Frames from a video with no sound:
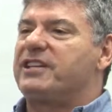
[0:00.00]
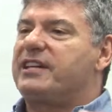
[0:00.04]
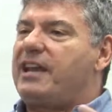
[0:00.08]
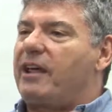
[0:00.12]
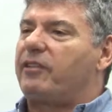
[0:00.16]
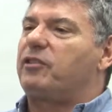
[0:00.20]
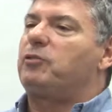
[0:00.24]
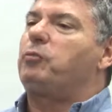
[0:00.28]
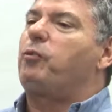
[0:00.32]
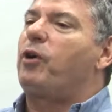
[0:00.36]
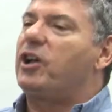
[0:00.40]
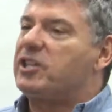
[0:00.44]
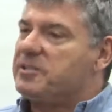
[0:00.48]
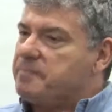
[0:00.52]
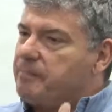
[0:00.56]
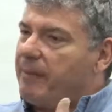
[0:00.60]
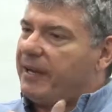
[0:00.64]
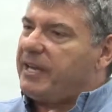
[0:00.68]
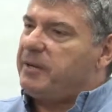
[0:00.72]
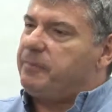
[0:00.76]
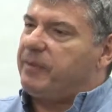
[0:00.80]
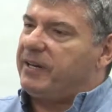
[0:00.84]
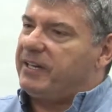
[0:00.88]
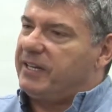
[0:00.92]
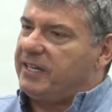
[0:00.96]
In other words,
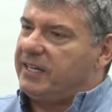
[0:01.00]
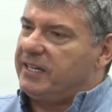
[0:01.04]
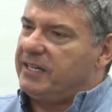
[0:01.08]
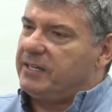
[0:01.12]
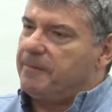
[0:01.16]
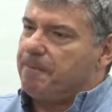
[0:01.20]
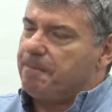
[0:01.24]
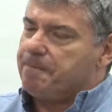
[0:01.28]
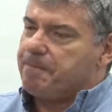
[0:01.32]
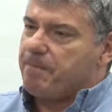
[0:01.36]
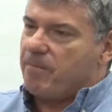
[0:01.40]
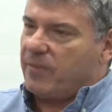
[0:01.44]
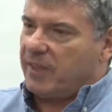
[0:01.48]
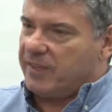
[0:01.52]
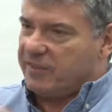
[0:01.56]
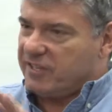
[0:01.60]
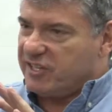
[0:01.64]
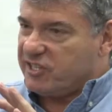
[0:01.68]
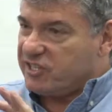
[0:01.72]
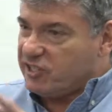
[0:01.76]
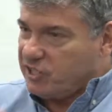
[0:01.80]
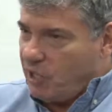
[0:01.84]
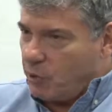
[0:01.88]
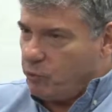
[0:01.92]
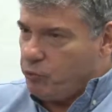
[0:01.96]
maybe the
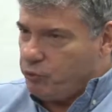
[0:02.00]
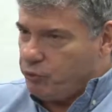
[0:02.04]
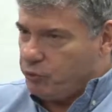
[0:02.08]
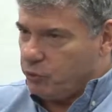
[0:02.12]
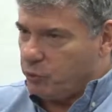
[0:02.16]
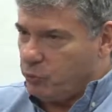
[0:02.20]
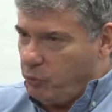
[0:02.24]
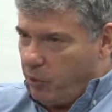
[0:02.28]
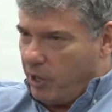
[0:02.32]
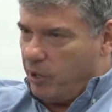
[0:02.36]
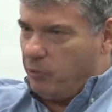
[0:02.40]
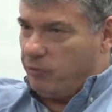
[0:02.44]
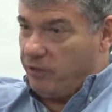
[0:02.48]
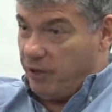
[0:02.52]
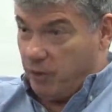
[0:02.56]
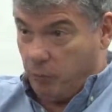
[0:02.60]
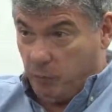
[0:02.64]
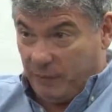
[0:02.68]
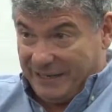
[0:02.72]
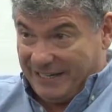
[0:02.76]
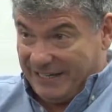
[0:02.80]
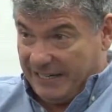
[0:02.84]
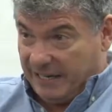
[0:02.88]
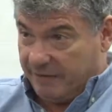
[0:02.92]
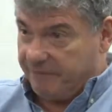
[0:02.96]
social world that
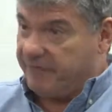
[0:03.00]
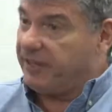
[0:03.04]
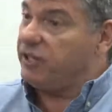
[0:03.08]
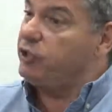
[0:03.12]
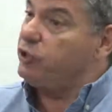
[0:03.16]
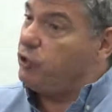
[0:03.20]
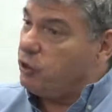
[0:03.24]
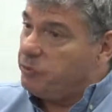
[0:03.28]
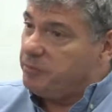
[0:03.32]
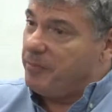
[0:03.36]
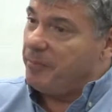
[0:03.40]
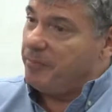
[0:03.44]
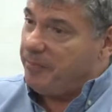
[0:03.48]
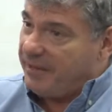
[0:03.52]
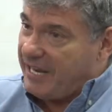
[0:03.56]
we live in, human